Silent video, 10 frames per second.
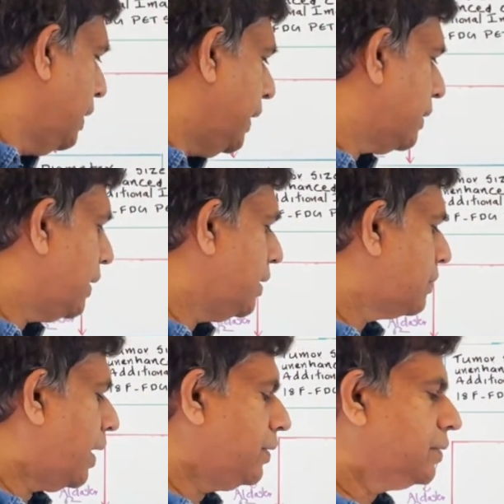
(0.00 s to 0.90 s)
And then you
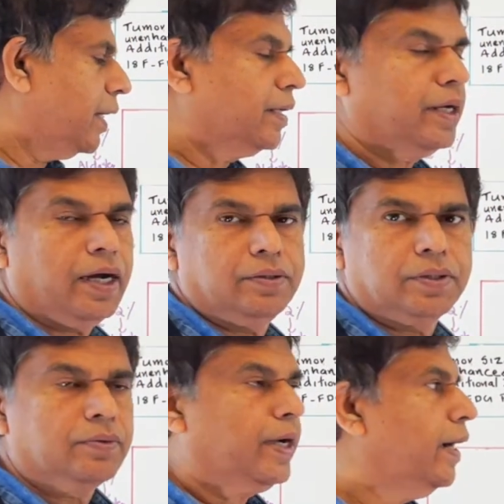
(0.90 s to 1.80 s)
try to take it out.
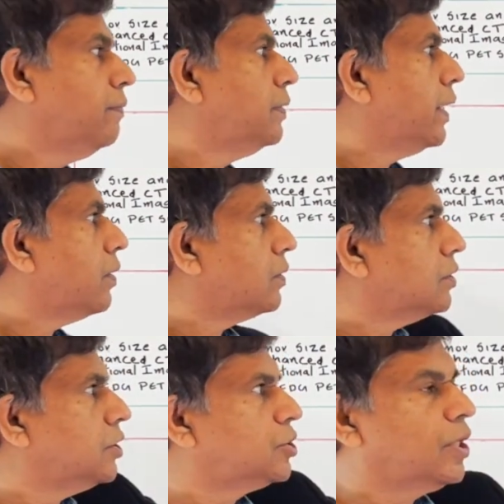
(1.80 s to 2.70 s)
Okay? And on
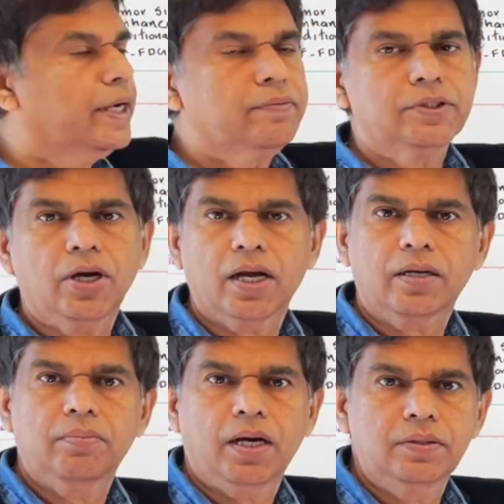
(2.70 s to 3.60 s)
this side, we talk
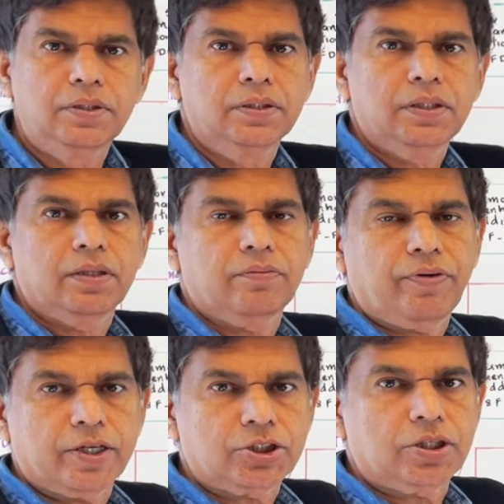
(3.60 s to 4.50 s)
about, you know,
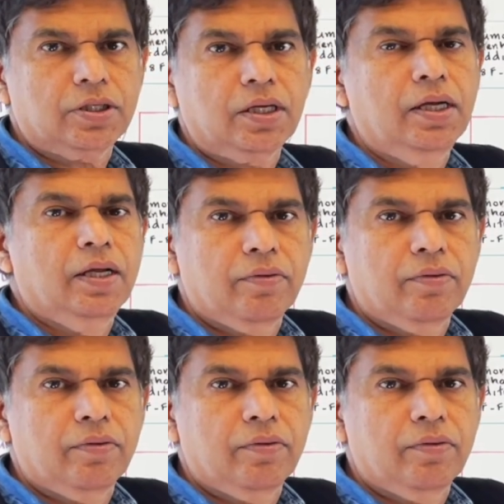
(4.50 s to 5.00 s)
functional.